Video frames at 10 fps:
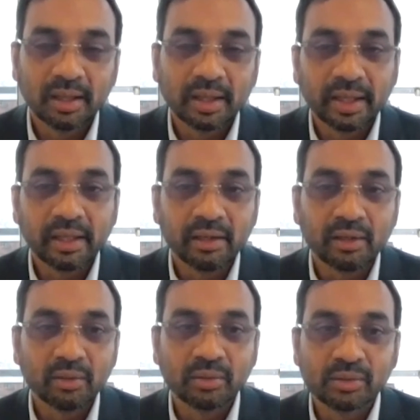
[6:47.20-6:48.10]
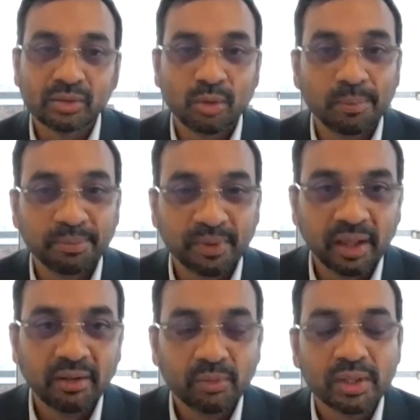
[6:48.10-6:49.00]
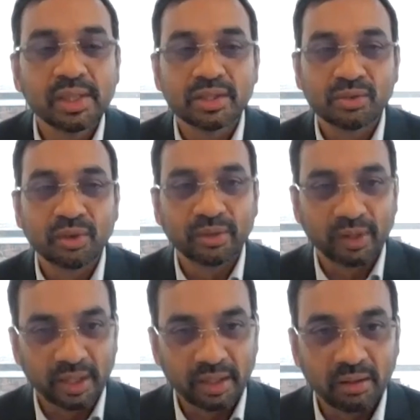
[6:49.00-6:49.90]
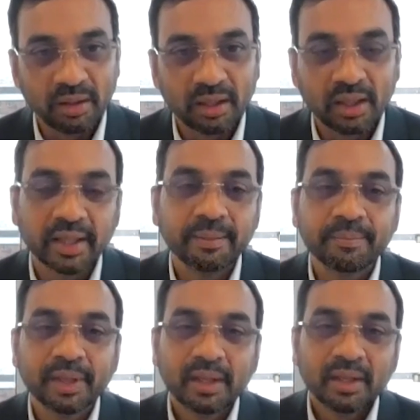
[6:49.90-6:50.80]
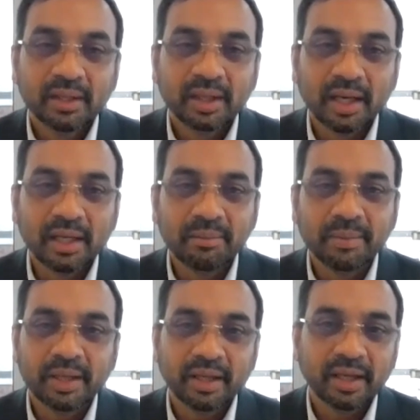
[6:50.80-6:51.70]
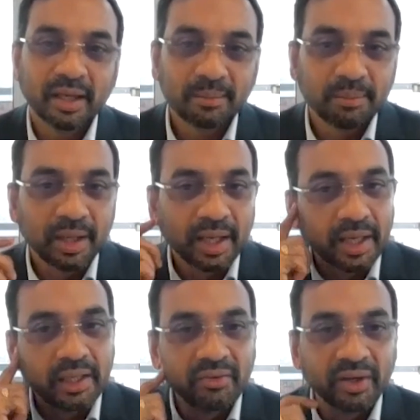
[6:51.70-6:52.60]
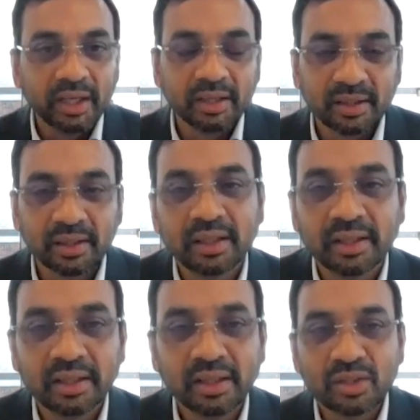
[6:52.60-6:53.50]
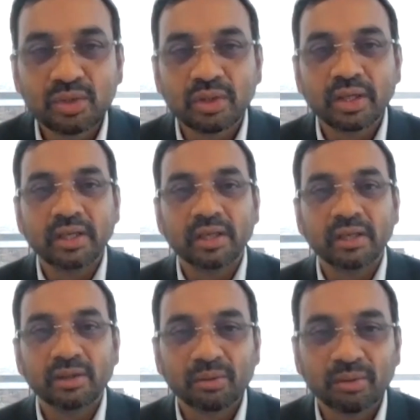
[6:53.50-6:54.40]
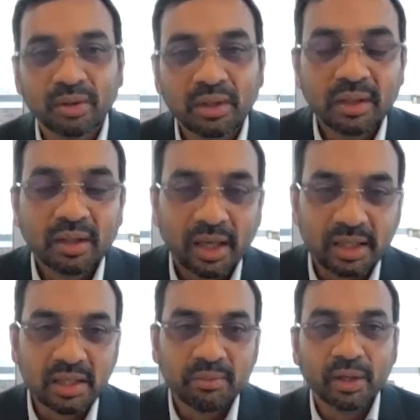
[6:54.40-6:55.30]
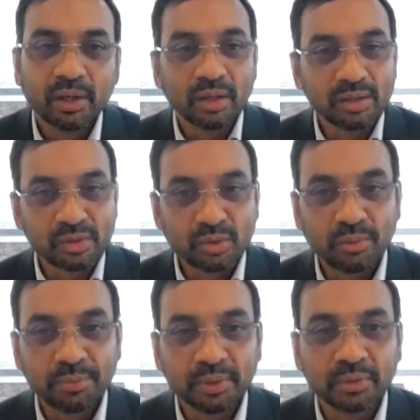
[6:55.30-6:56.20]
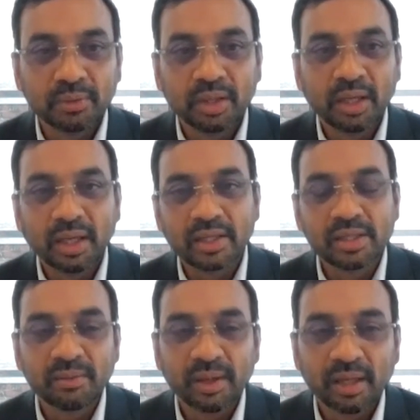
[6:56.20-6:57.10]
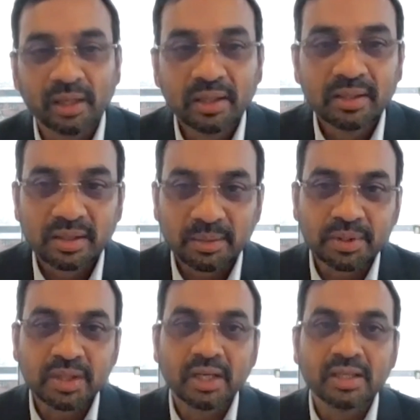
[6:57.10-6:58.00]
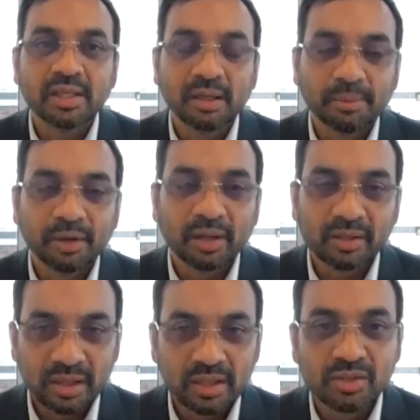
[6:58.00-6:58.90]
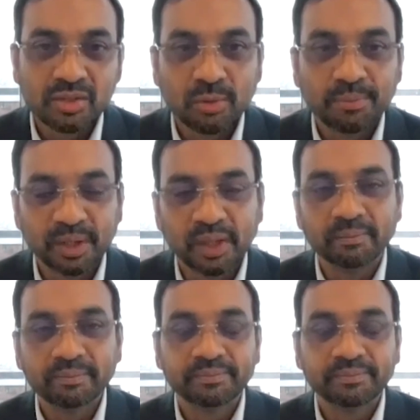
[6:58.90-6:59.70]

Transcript: getting into scope 3, which is going to take a longer time. The ultimate aim by 2030 is to get into achieving all scope 2 and achieving substantial progress in scope 3.